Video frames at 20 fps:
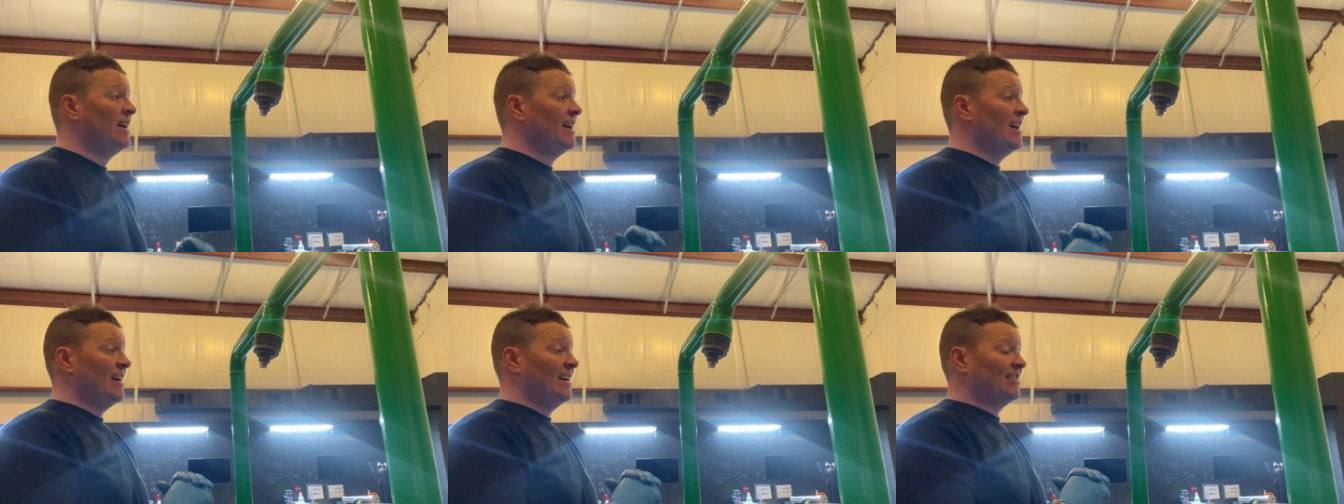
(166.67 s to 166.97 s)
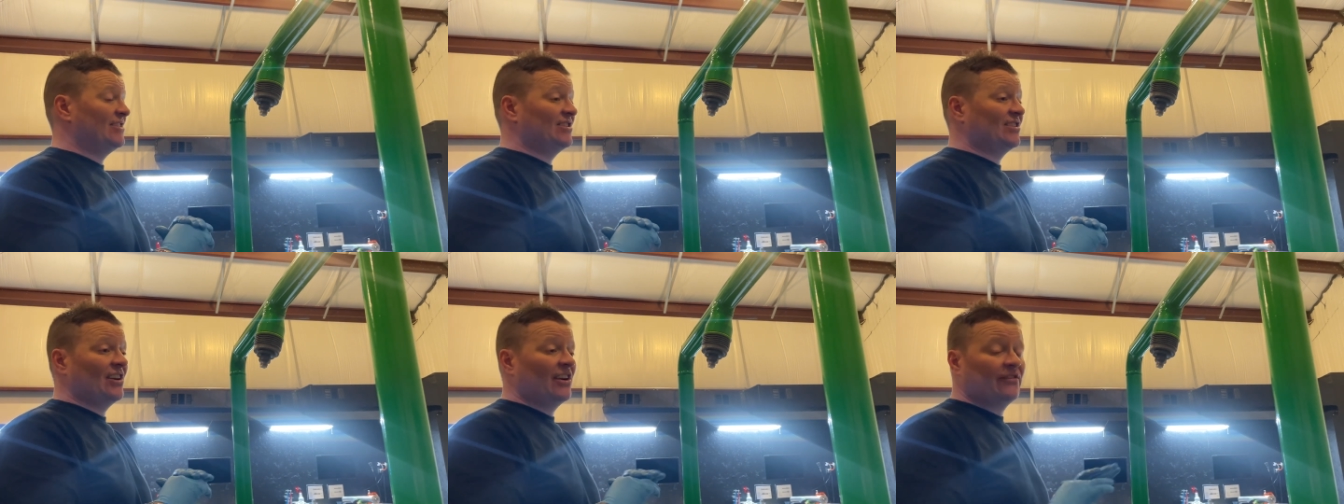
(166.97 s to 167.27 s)
It
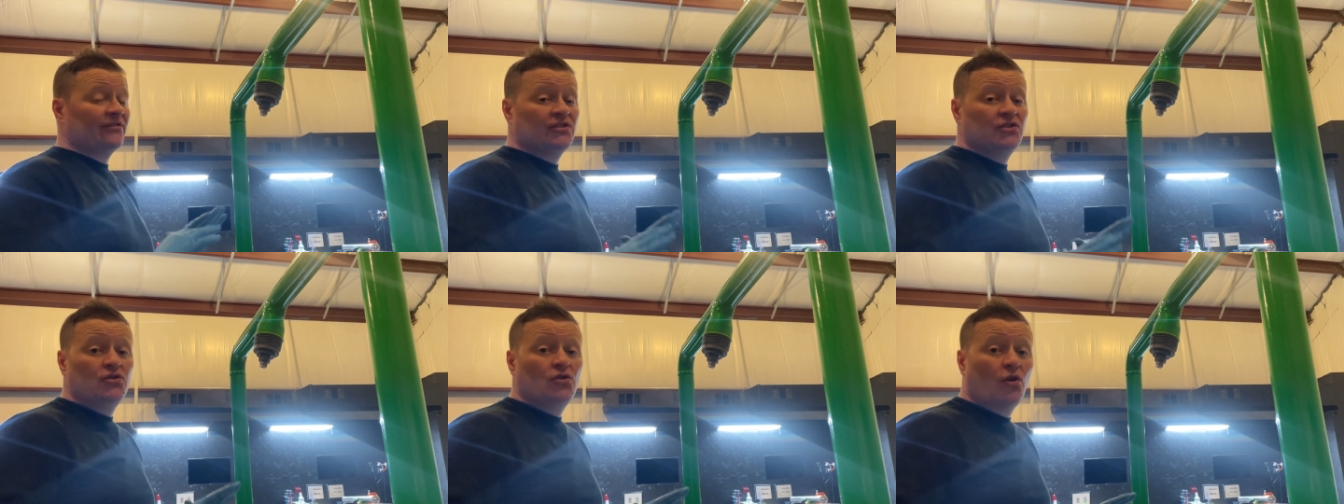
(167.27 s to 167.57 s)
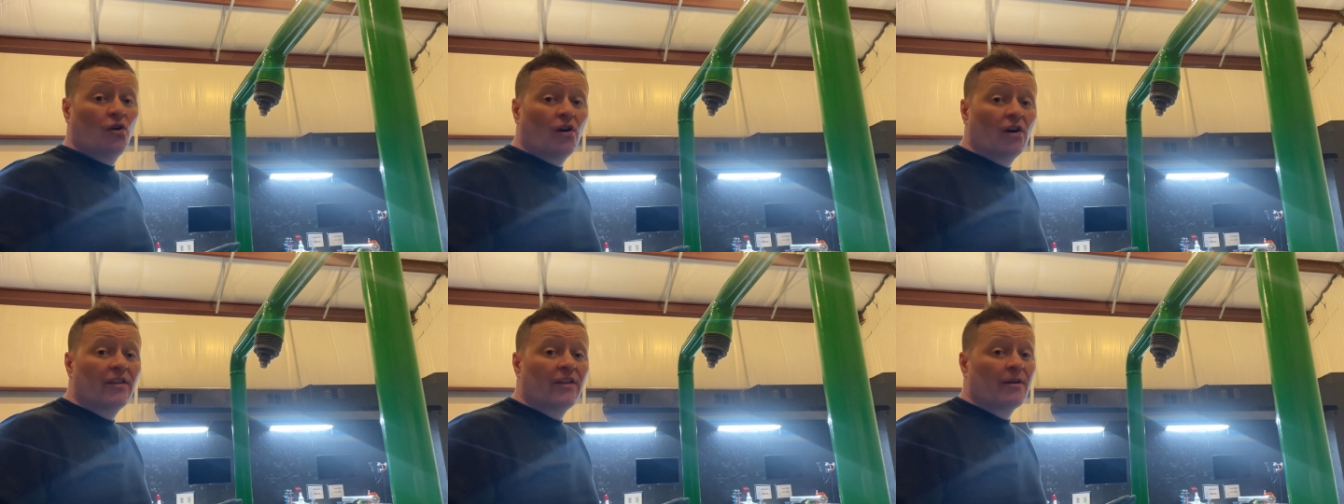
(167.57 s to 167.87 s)
serves
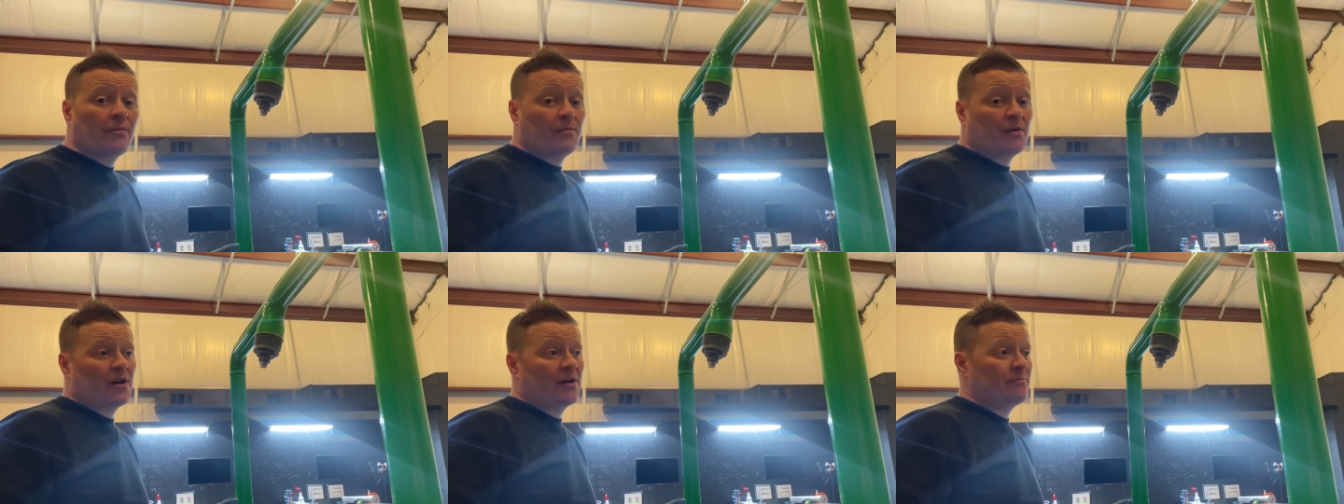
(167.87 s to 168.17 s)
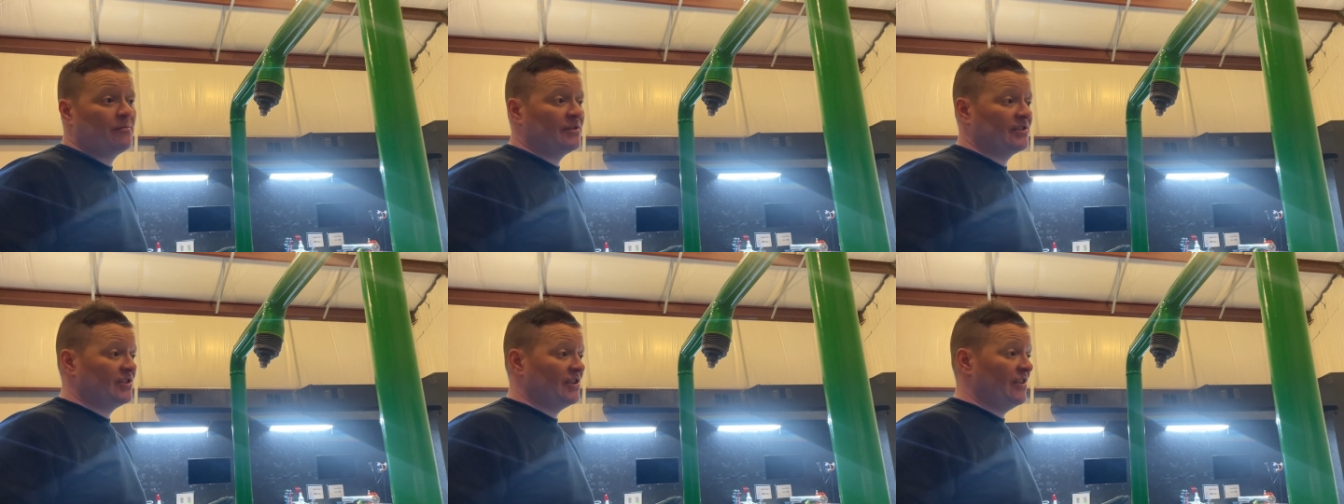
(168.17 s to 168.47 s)
no other
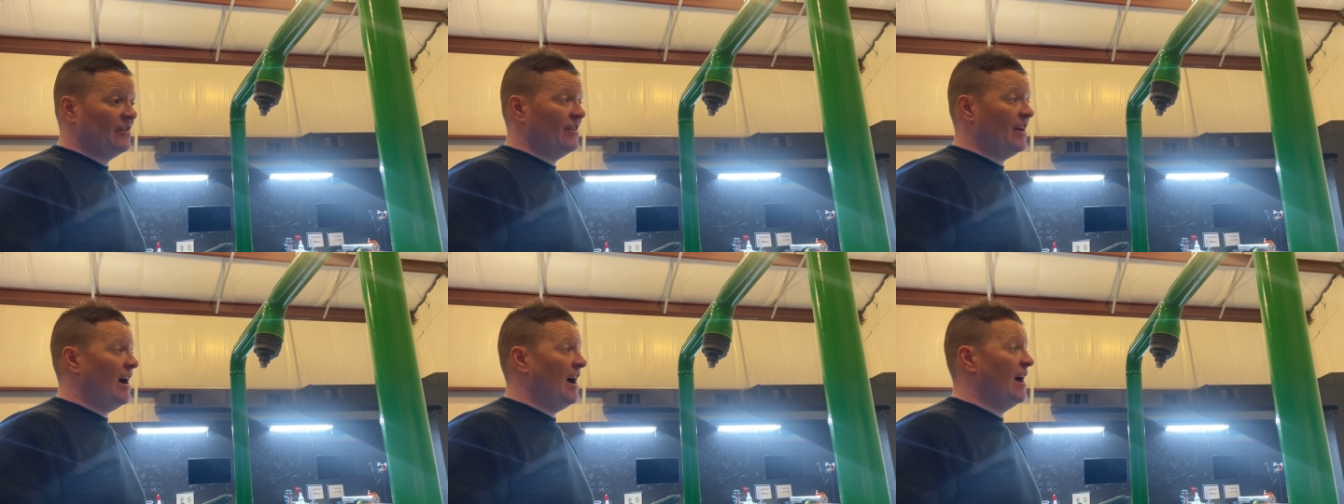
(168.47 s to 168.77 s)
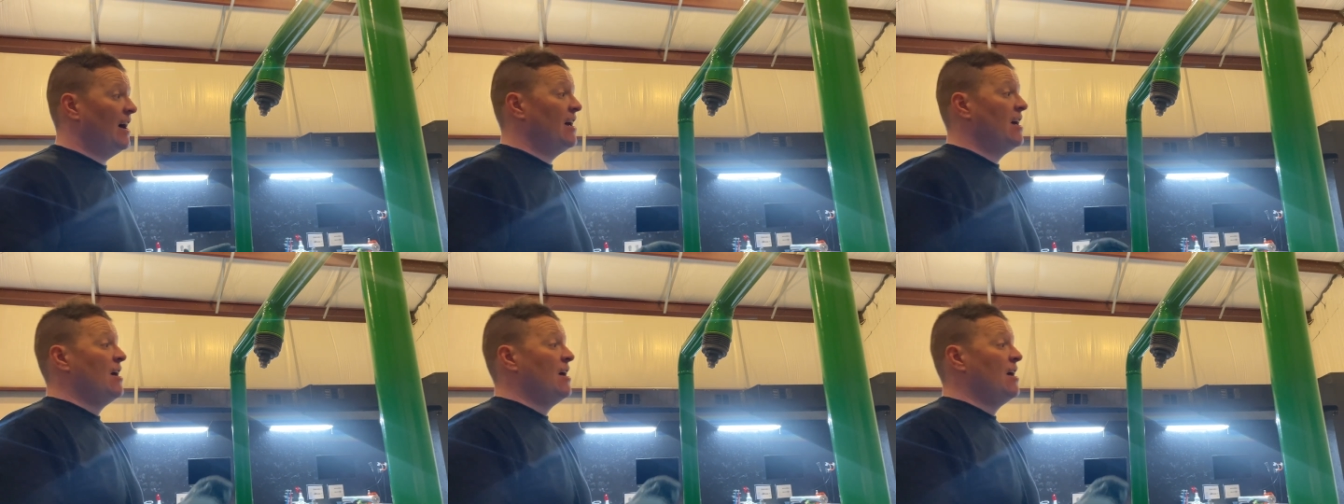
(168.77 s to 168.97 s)
purpose than that.